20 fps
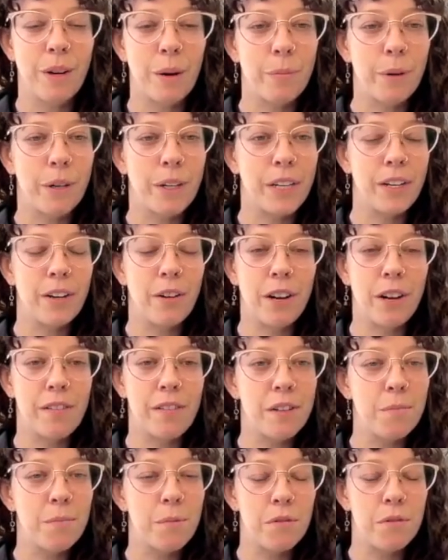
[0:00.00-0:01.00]
Remember, you don't
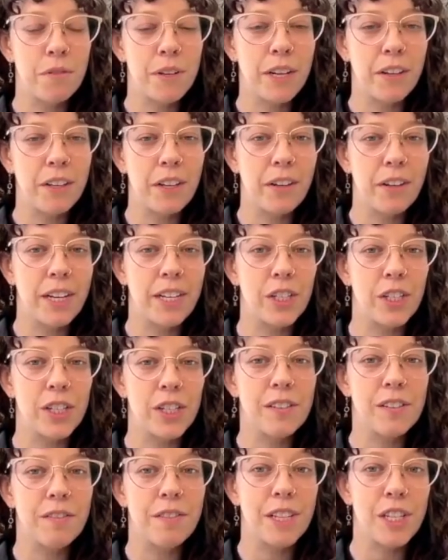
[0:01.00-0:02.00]
have to move here. You can
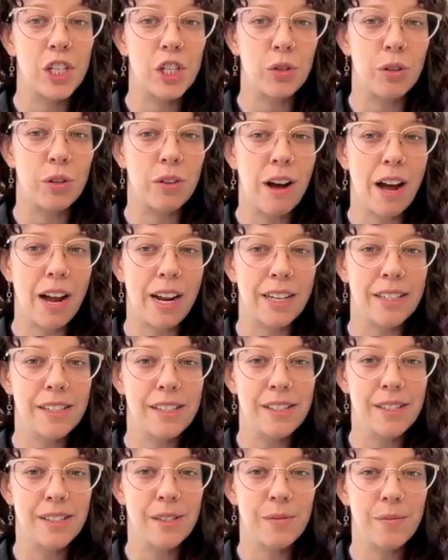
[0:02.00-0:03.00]
just
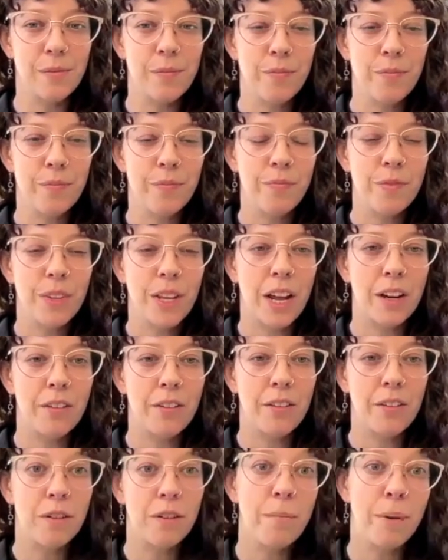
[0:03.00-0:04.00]
visualize.
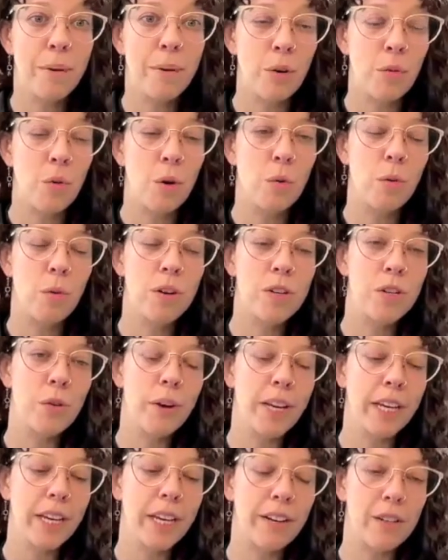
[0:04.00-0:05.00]
And remember, what we're
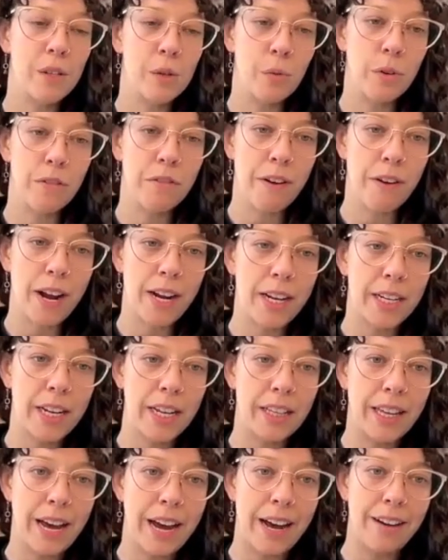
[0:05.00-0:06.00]
doing here is we're
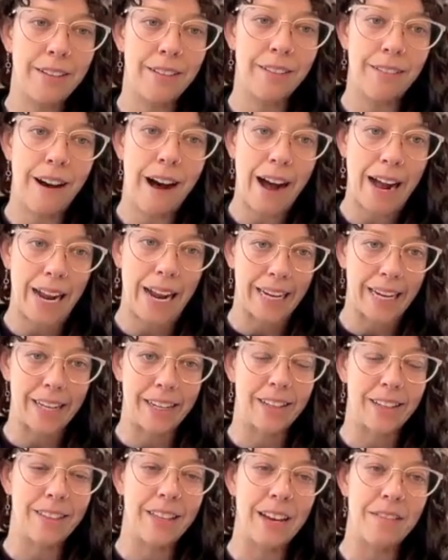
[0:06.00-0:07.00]
finding that
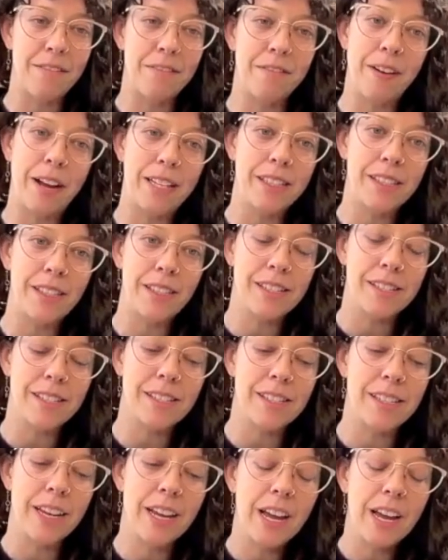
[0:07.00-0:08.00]
line, that
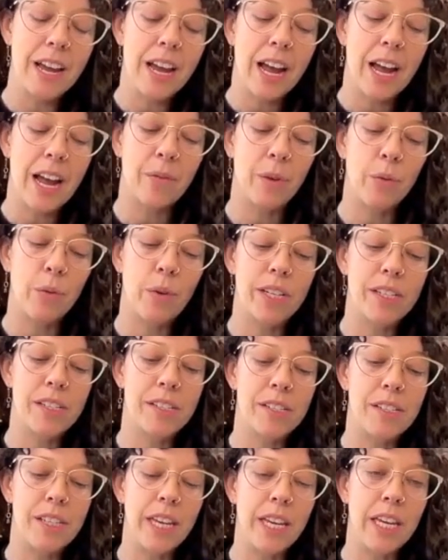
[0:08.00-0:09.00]
fence, and we want to
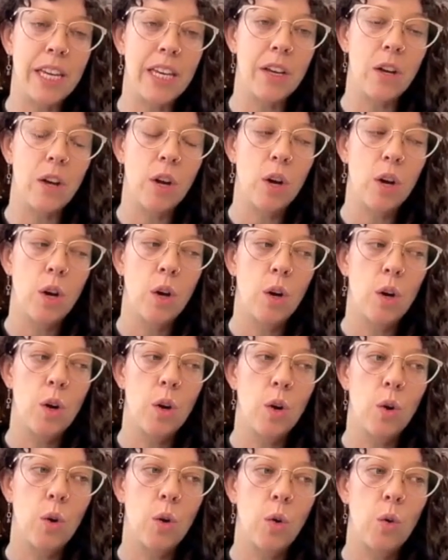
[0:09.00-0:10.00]
see
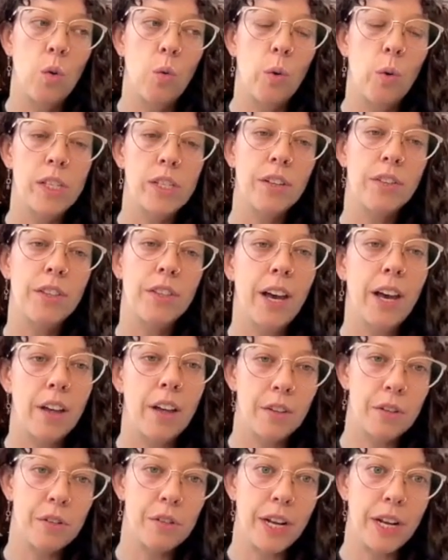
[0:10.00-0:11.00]
what's on the
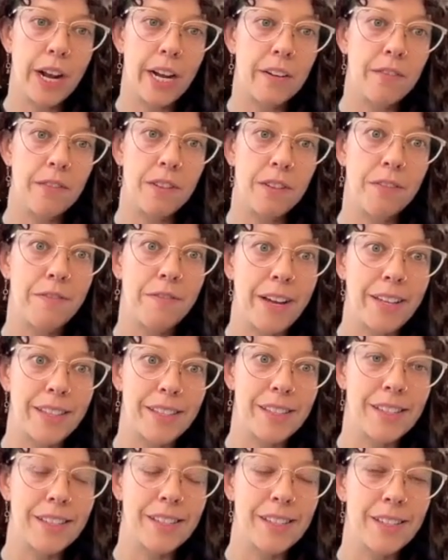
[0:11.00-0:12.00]
other side of the
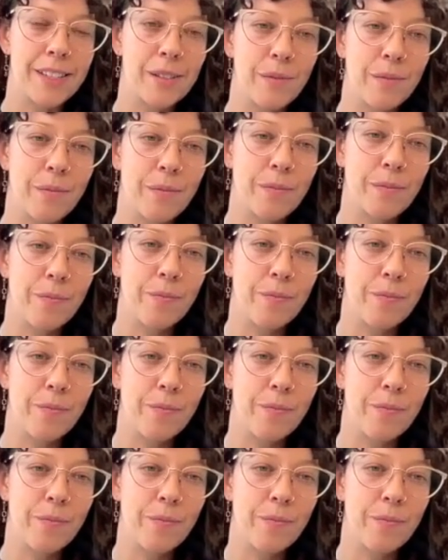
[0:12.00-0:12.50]
fence.